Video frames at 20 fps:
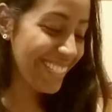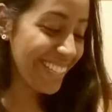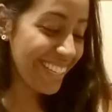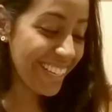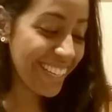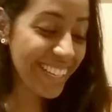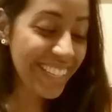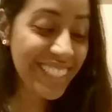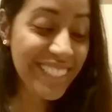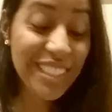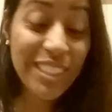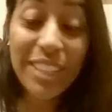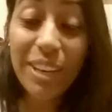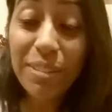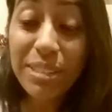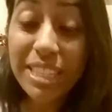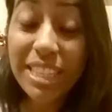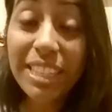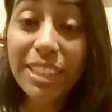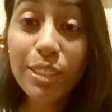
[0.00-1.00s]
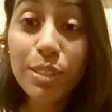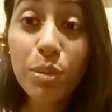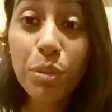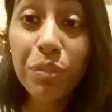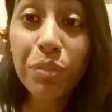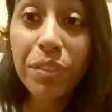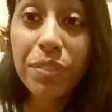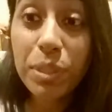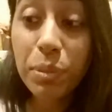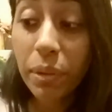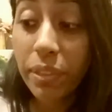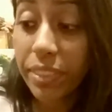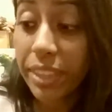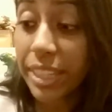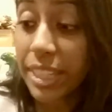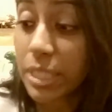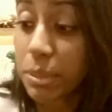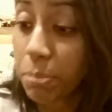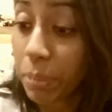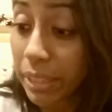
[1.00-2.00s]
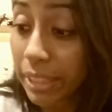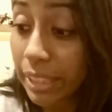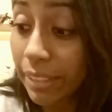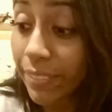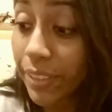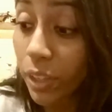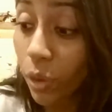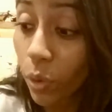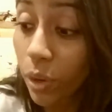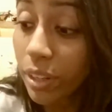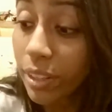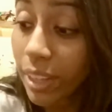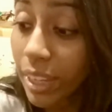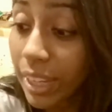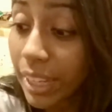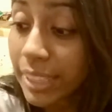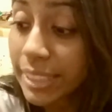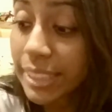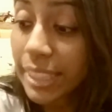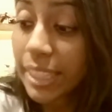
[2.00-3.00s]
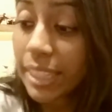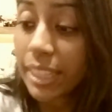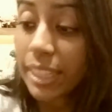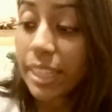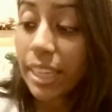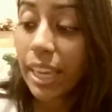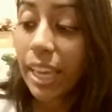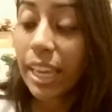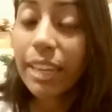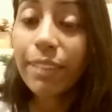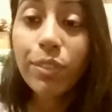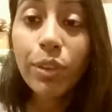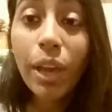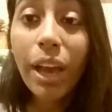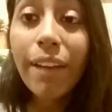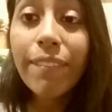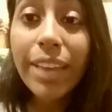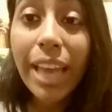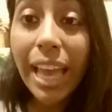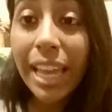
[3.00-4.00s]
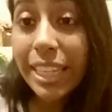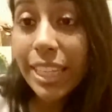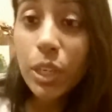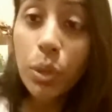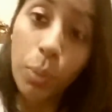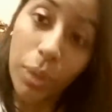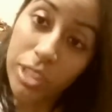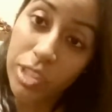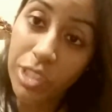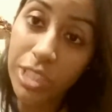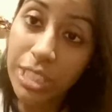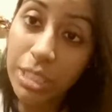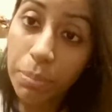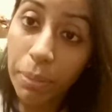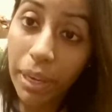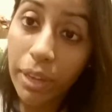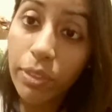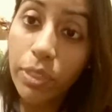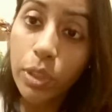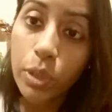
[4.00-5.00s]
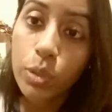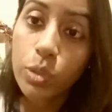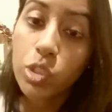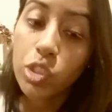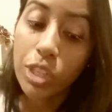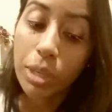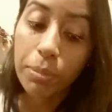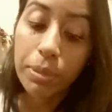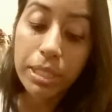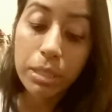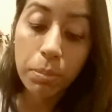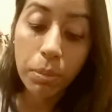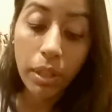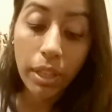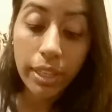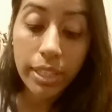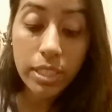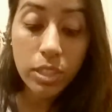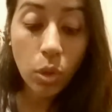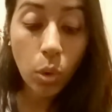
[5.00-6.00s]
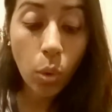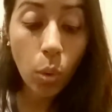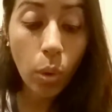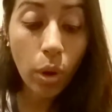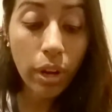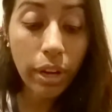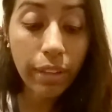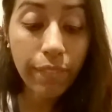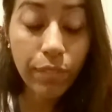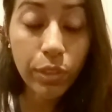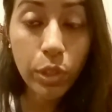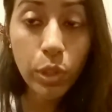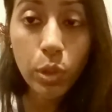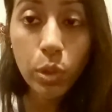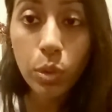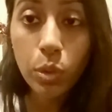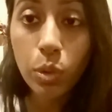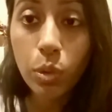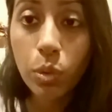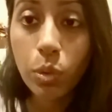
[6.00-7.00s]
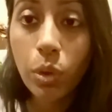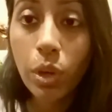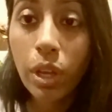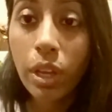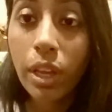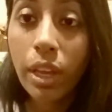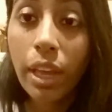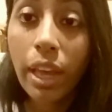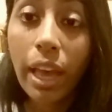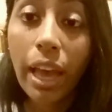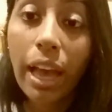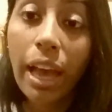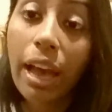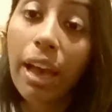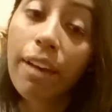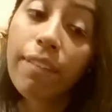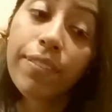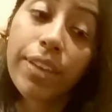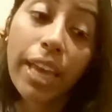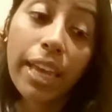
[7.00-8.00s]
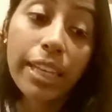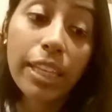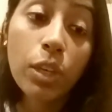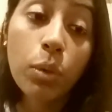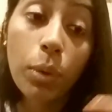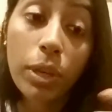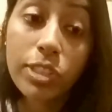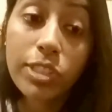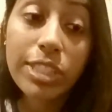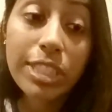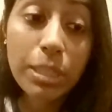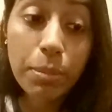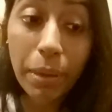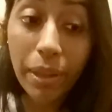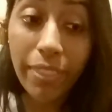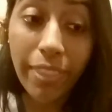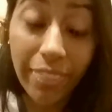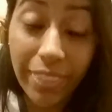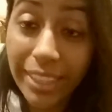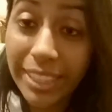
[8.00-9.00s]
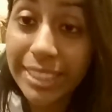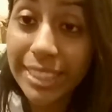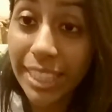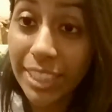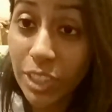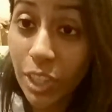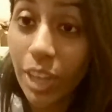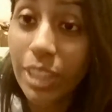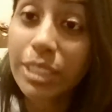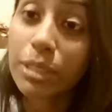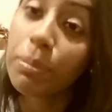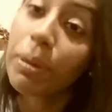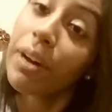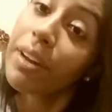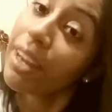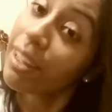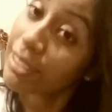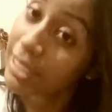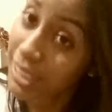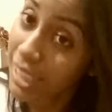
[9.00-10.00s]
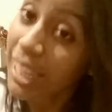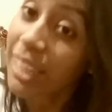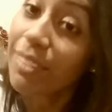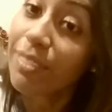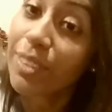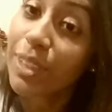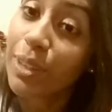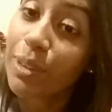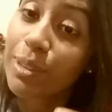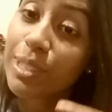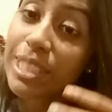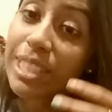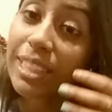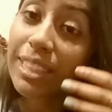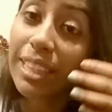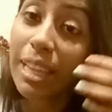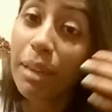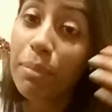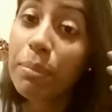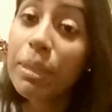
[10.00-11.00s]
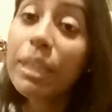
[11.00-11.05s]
uh, so that was it. Those were 51 things, believe it or not. And if you have any questions about those shameless plugs, or if you have any questions about the things I talked about outside of those, let me